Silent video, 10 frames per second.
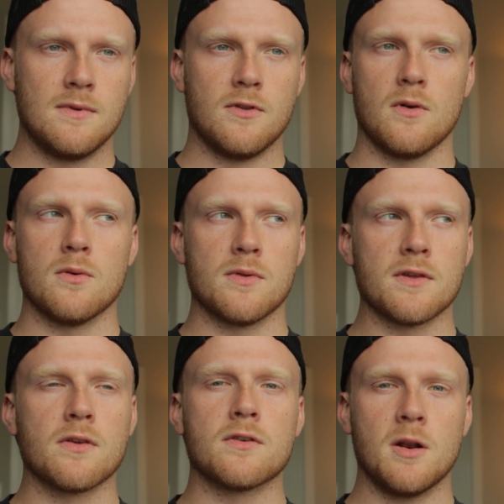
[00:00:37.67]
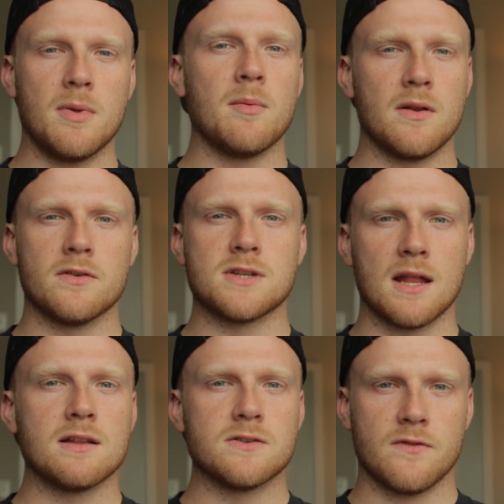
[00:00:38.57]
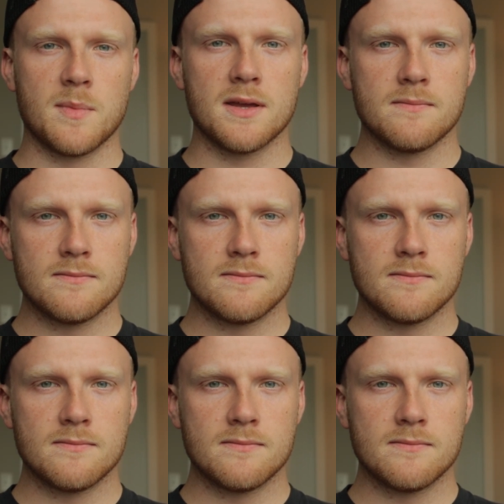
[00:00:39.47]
So this is going to be a bit of a challenge for me.